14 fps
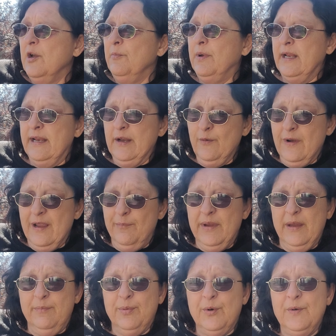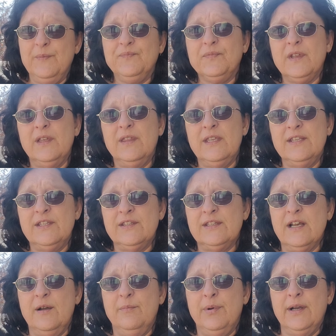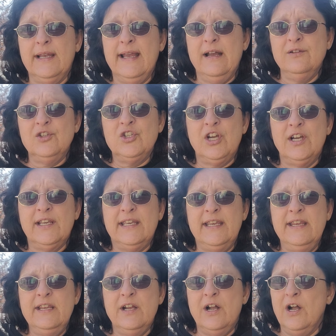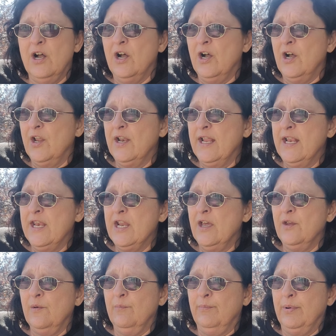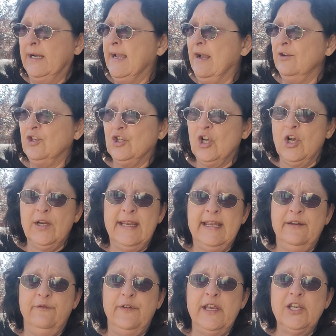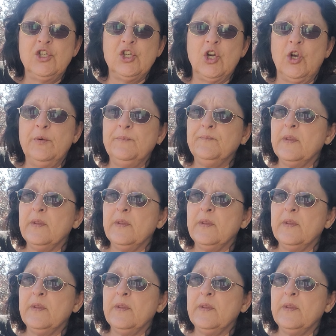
but anyway people this is a bug out junkie on another bug out junkie adventure